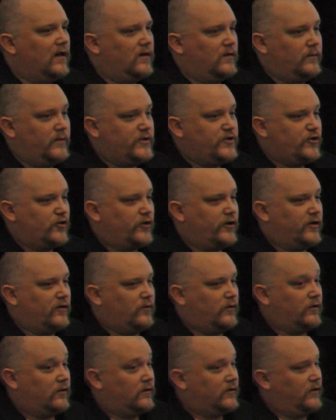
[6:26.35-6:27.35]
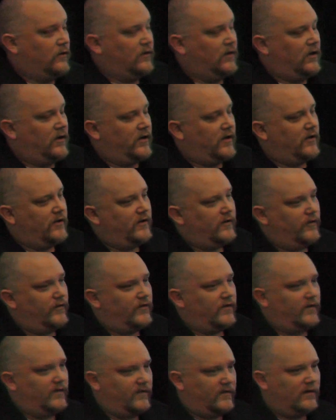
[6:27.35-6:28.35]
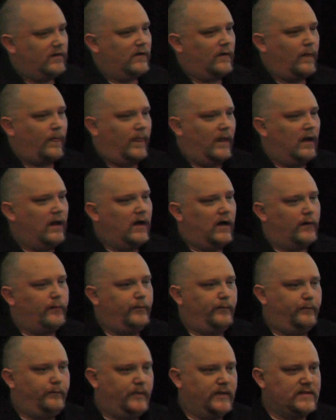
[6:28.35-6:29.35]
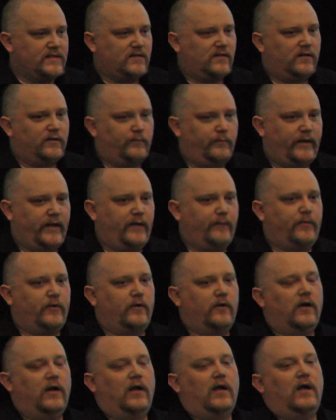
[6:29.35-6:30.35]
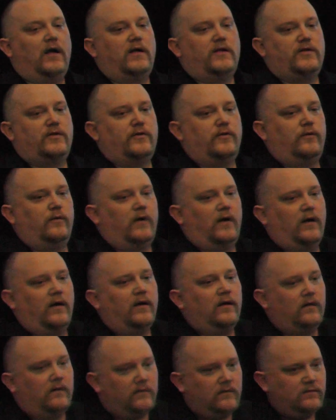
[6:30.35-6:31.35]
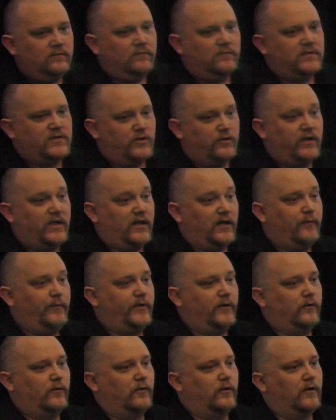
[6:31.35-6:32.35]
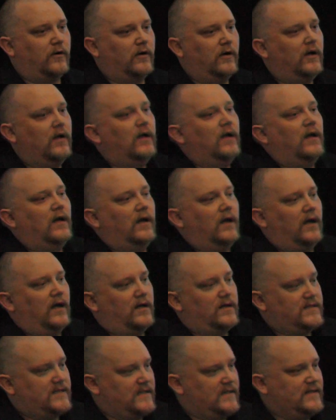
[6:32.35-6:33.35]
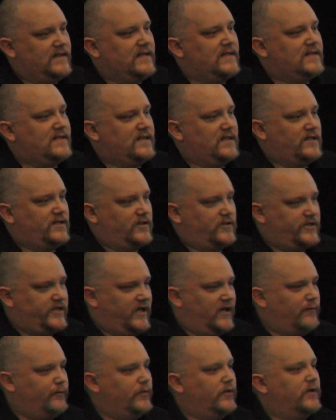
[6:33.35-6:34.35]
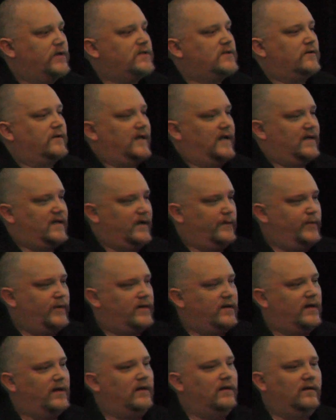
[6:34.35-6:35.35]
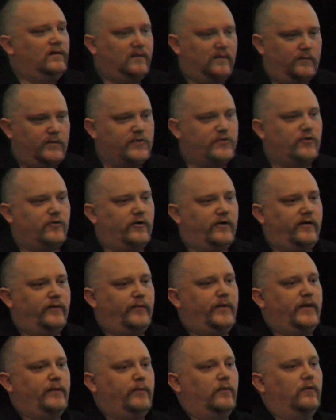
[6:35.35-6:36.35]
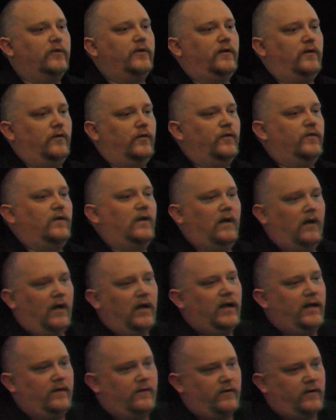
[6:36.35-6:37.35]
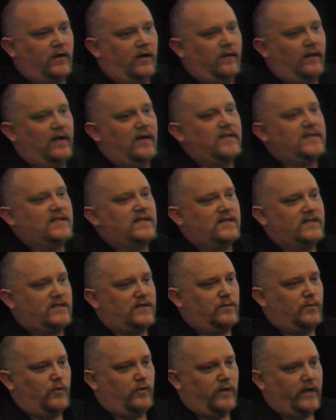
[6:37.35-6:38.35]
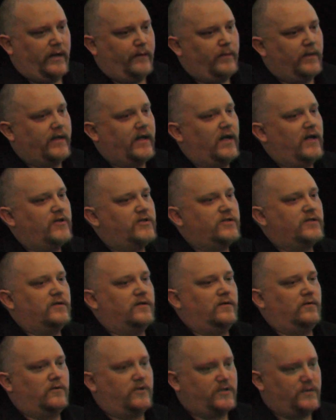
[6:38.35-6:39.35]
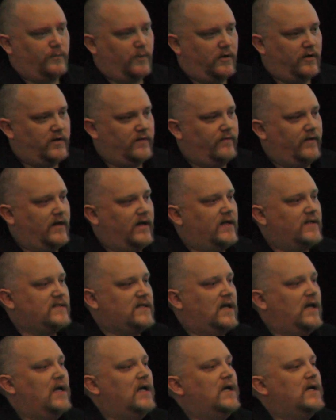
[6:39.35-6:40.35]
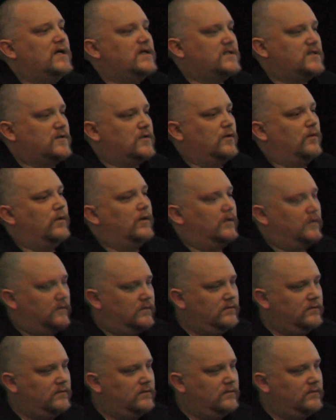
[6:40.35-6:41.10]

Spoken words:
majority of the world no longer uses a pencil and paper to keep your statistics, your checkbooks, or that type of thing. The majority of people use either an online system or an application or a smart device. So